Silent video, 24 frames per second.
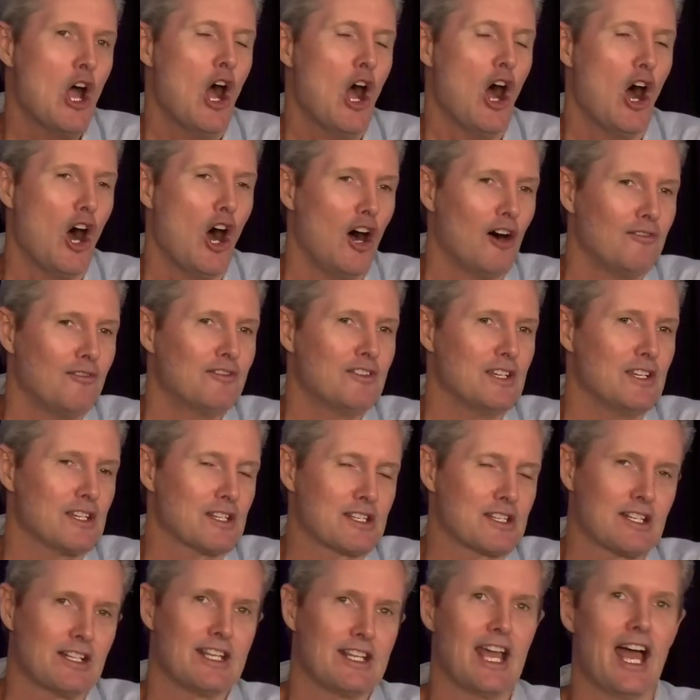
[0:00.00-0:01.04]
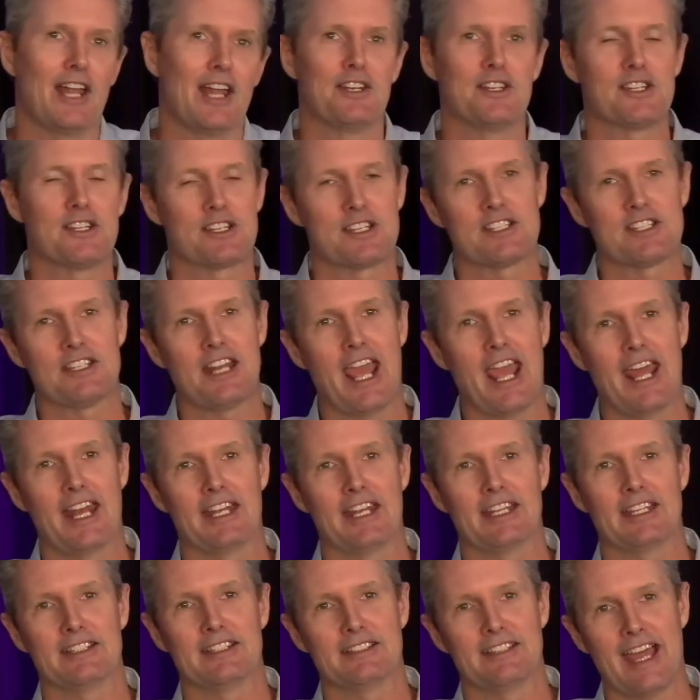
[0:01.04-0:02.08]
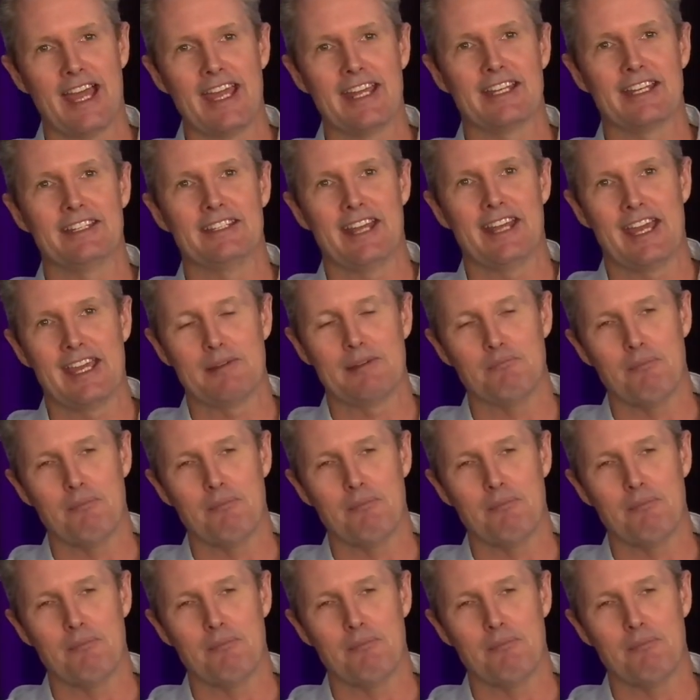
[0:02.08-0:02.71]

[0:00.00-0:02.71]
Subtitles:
Obviously, understanding day-to-day